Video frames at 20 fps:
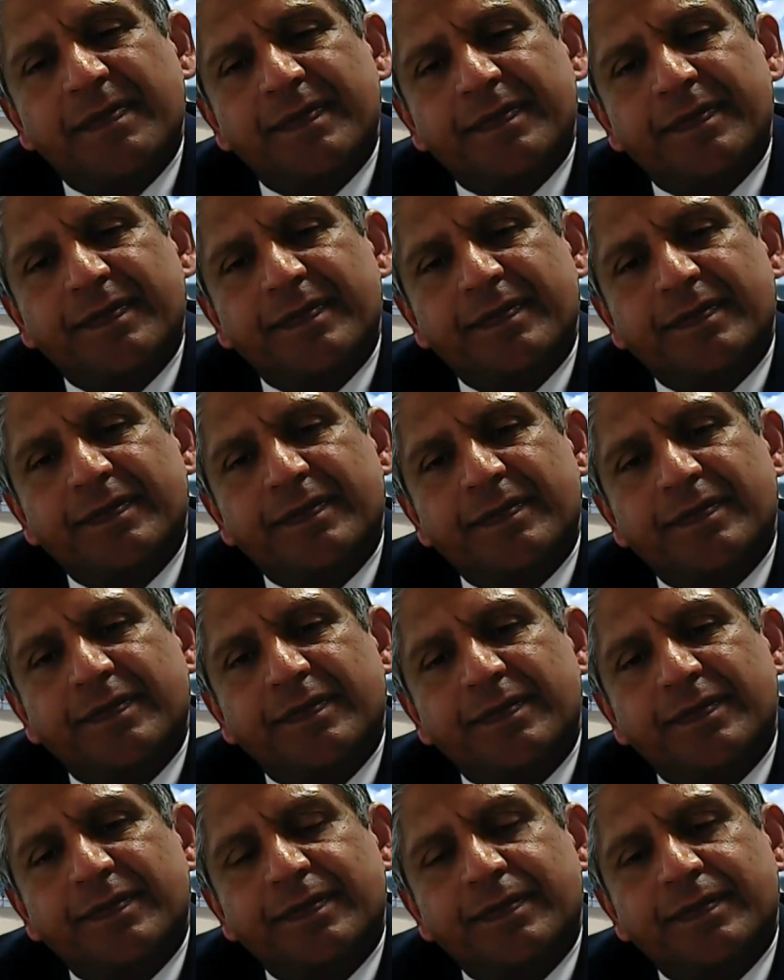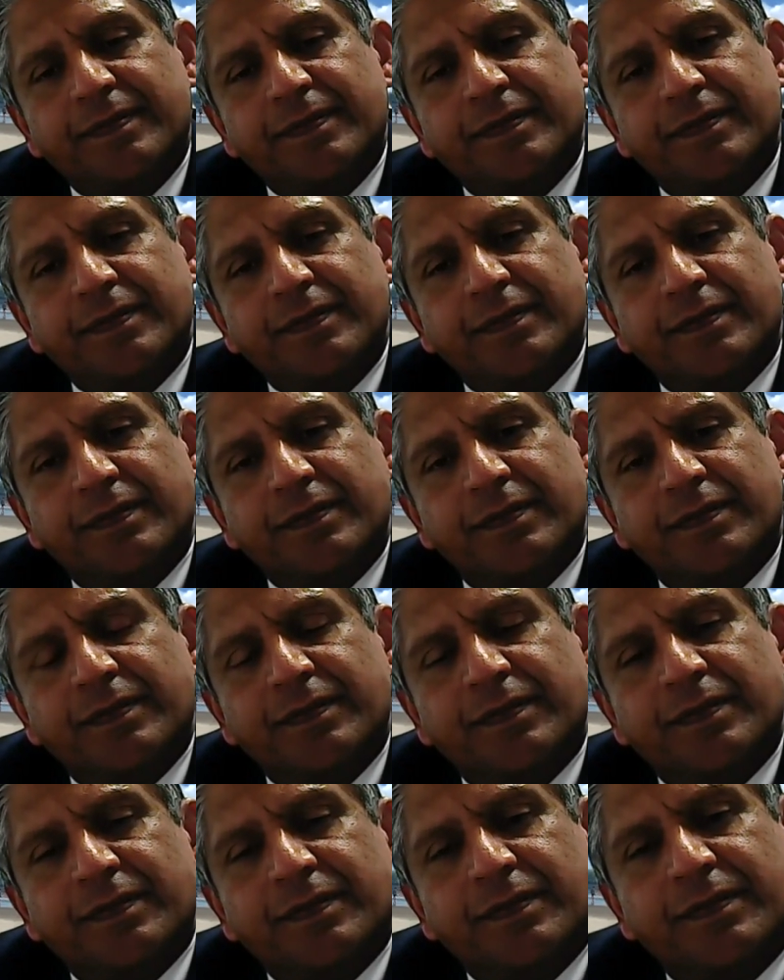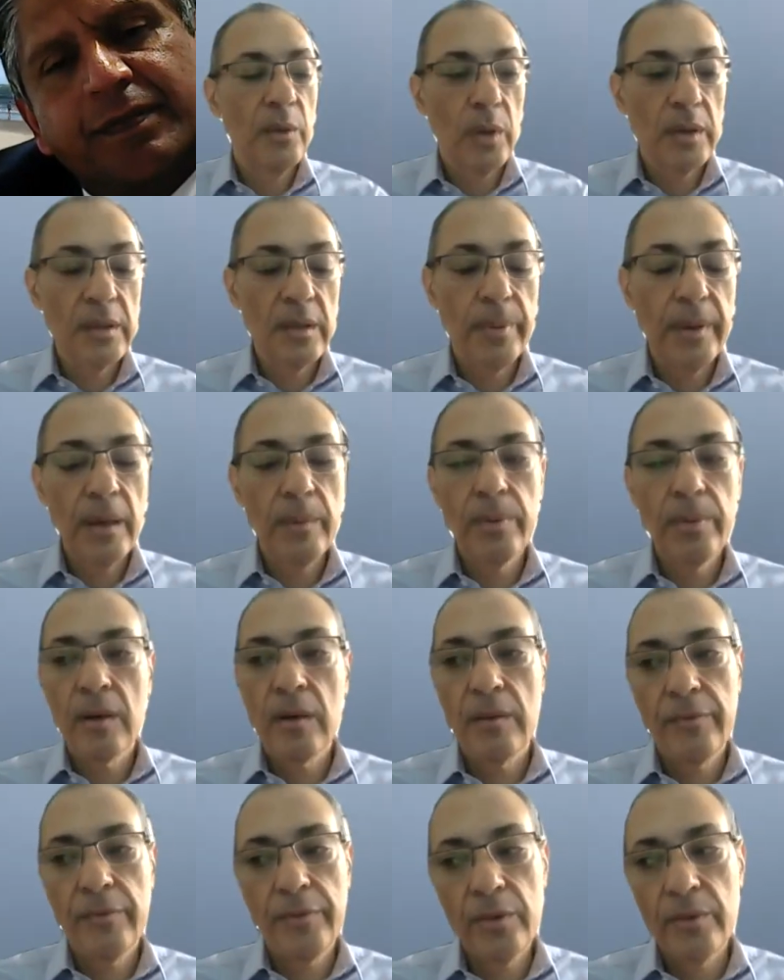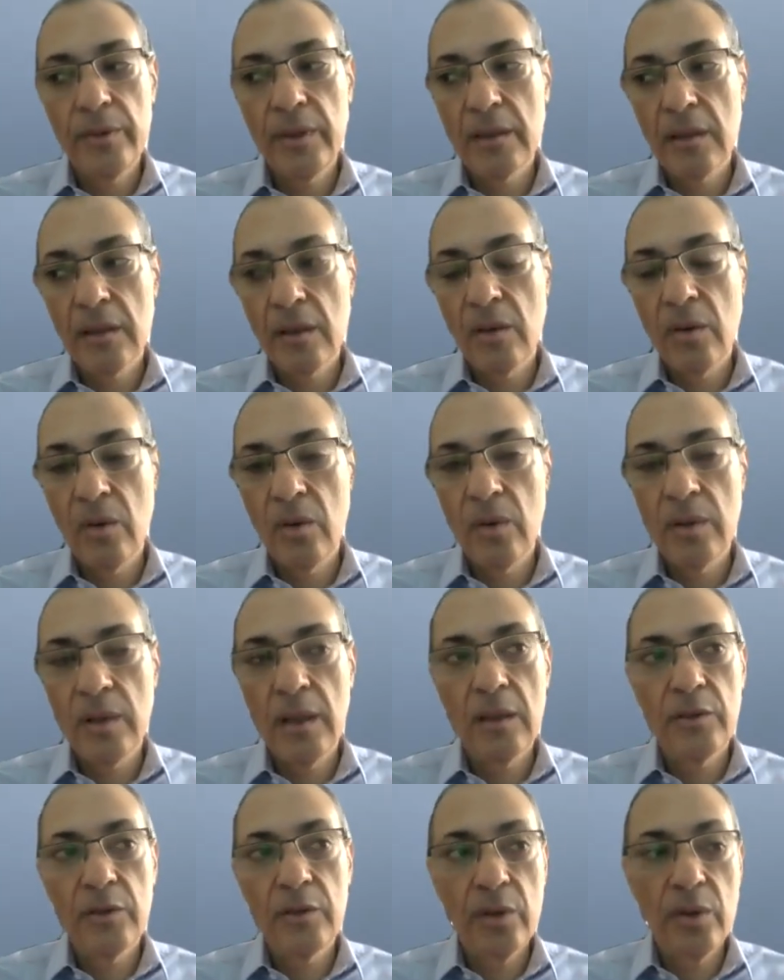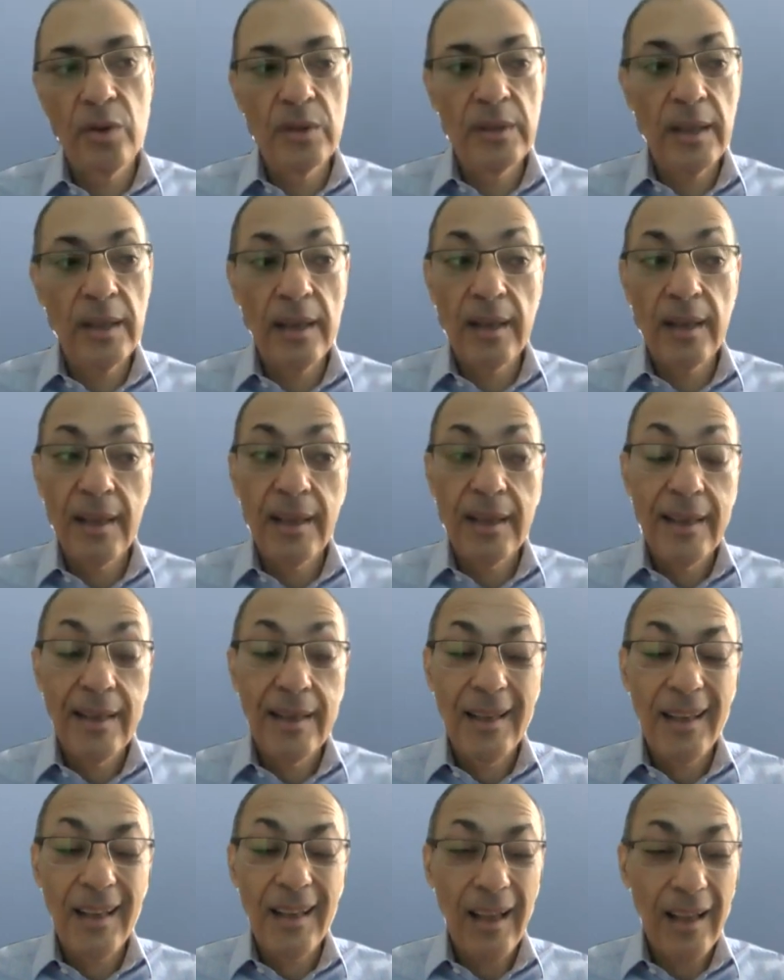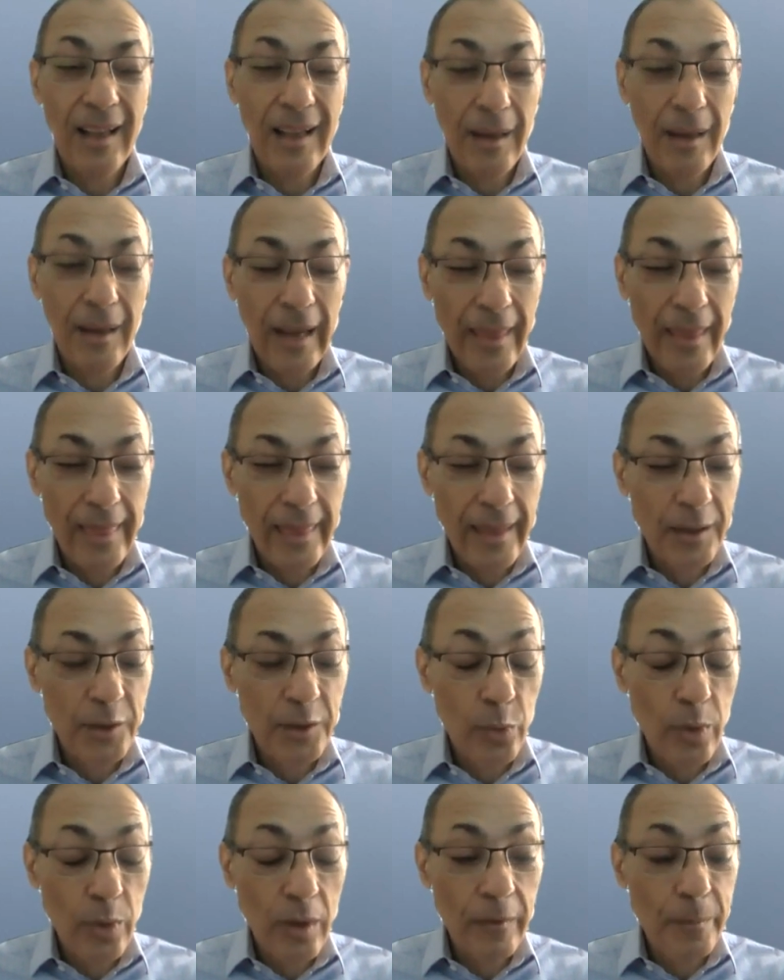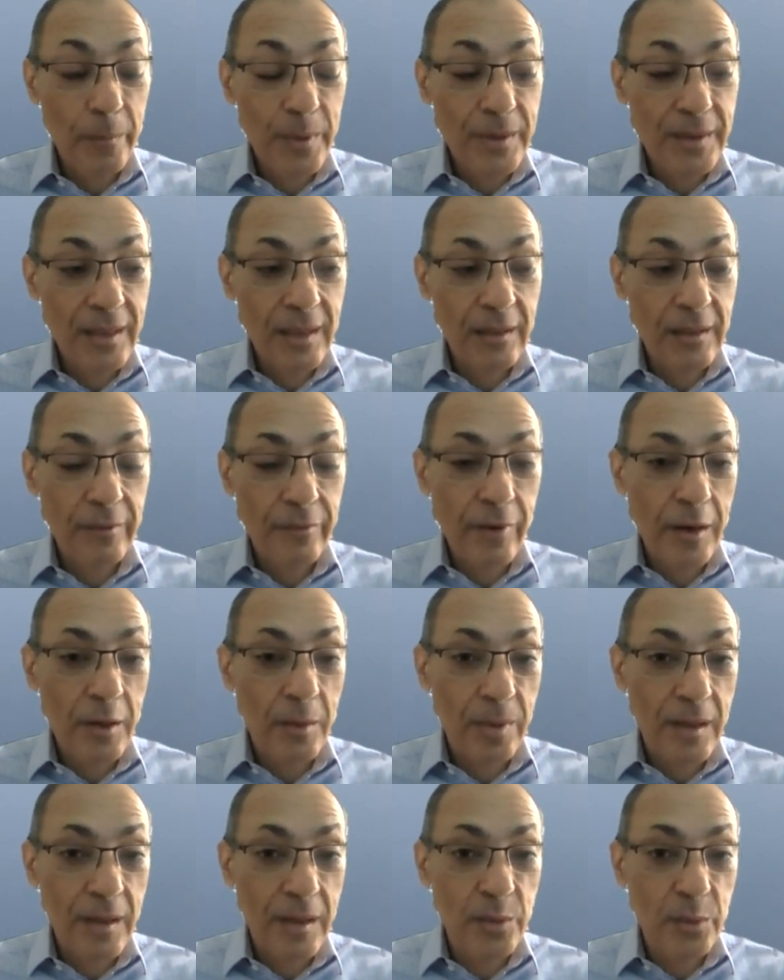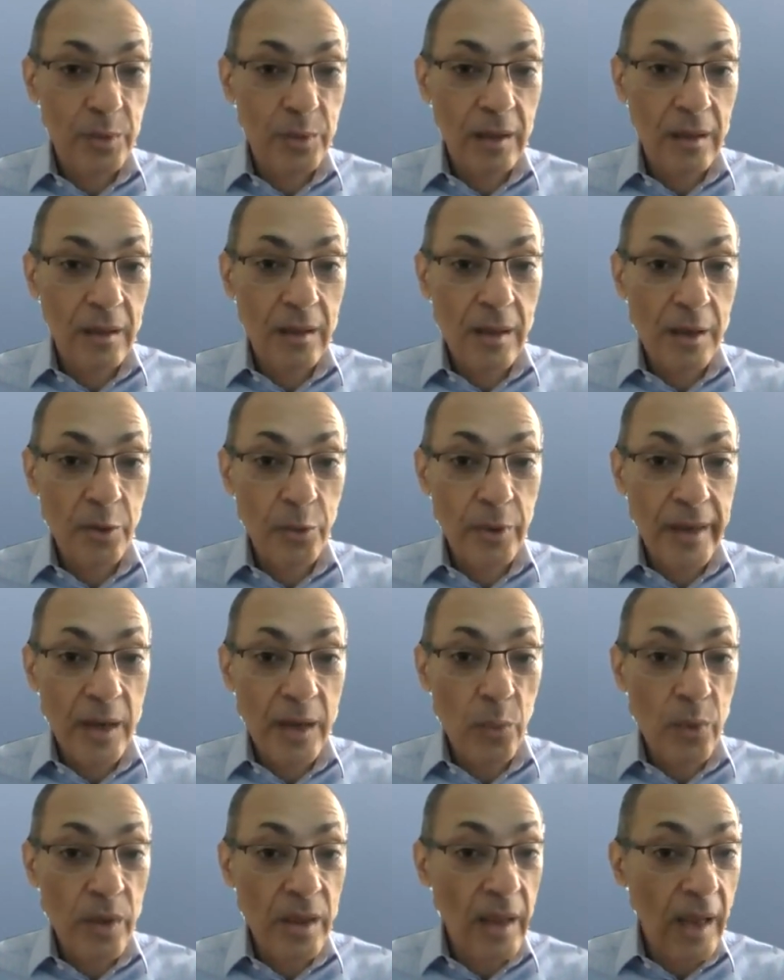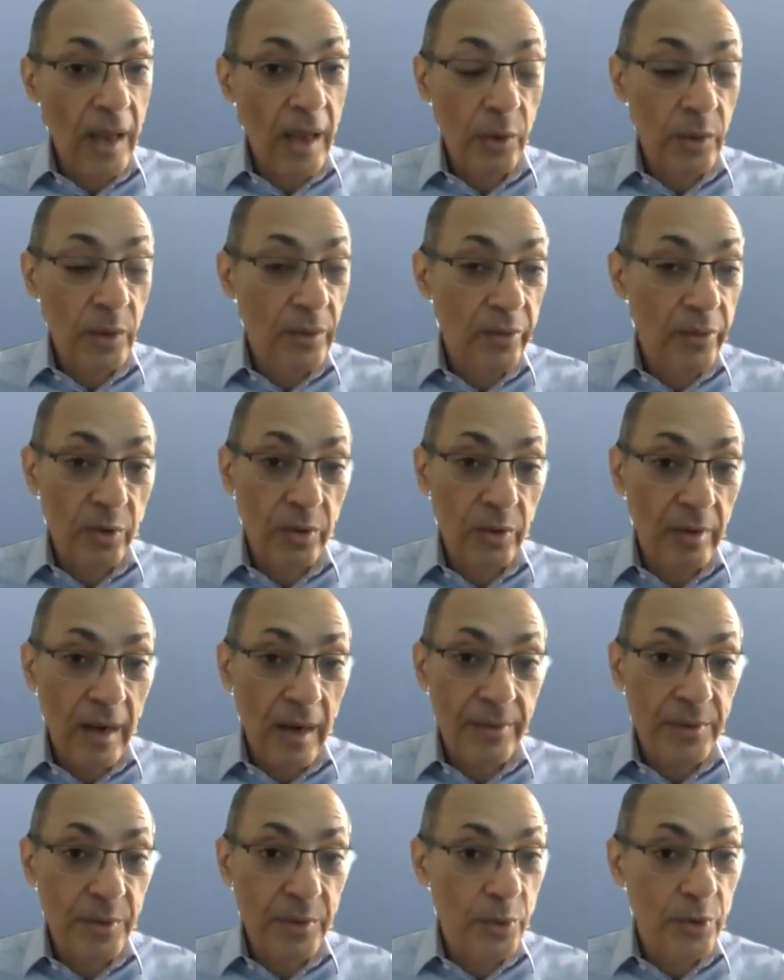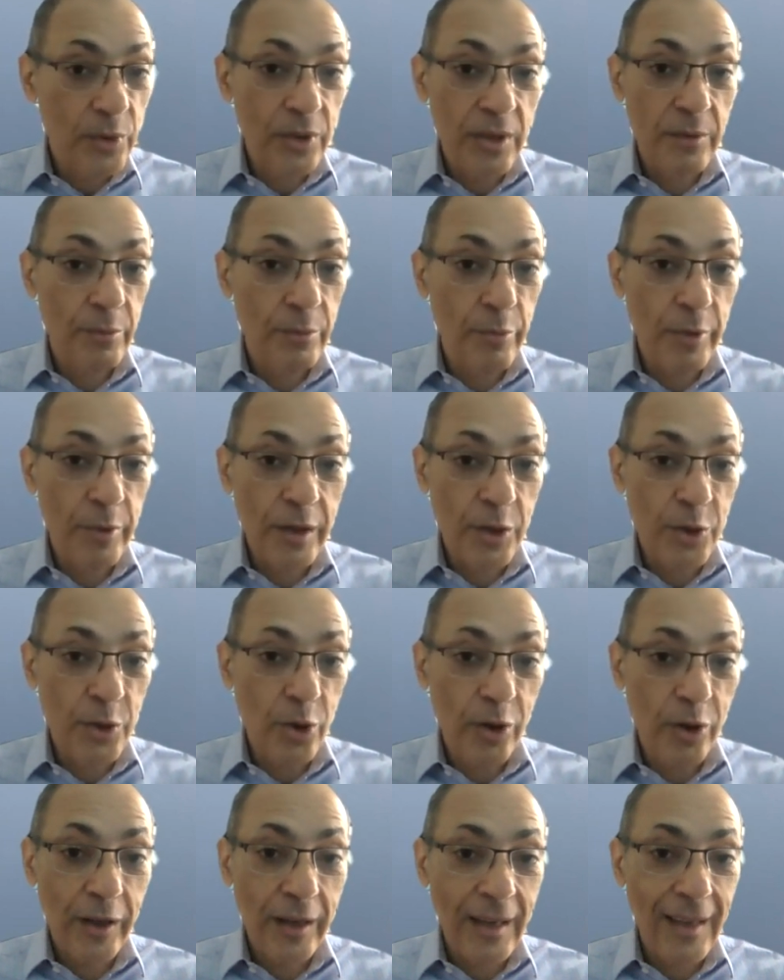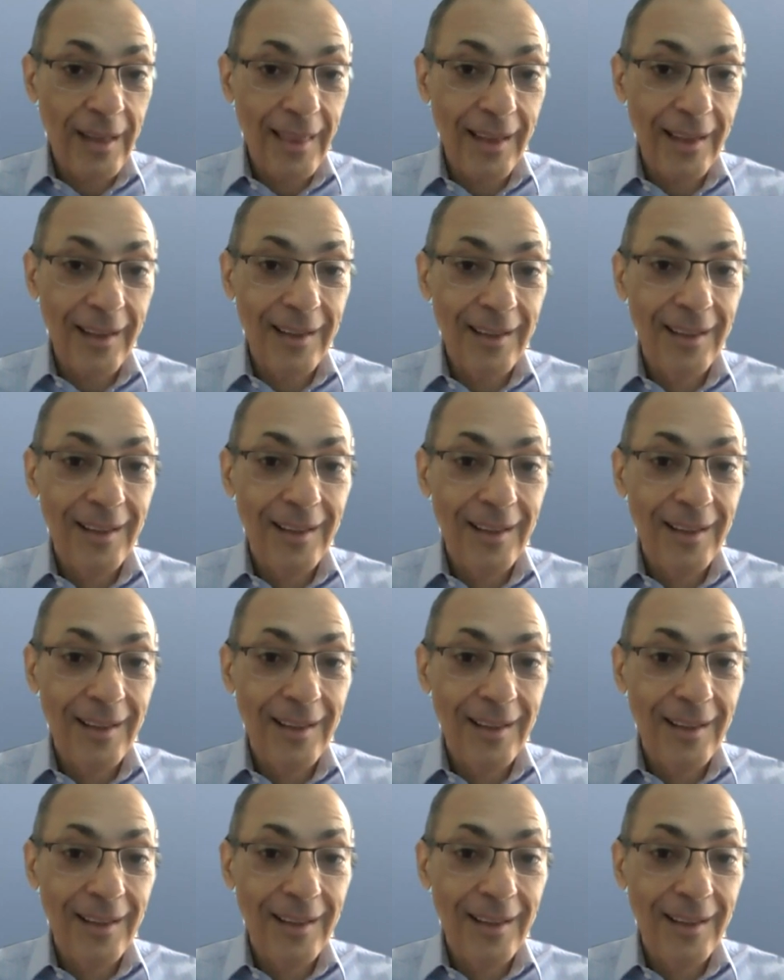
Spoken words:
Yeah, essential. There was a paper a few years ago that shows that I think 12% of rhinoplasty were done in the UK without photographs, which is really shocking, I think.